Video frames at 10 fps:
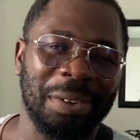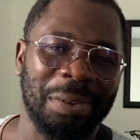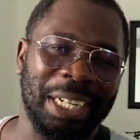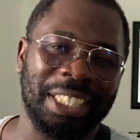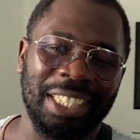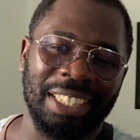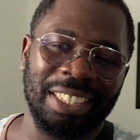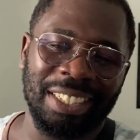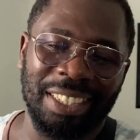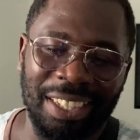
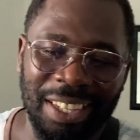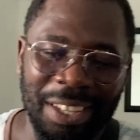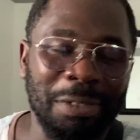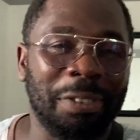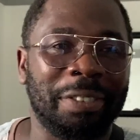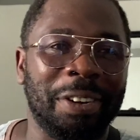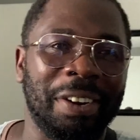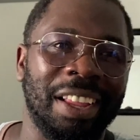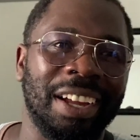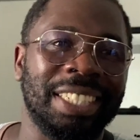watching you for a
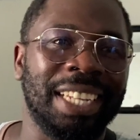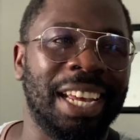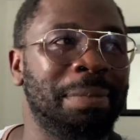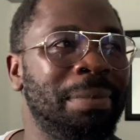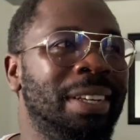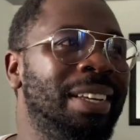very long time.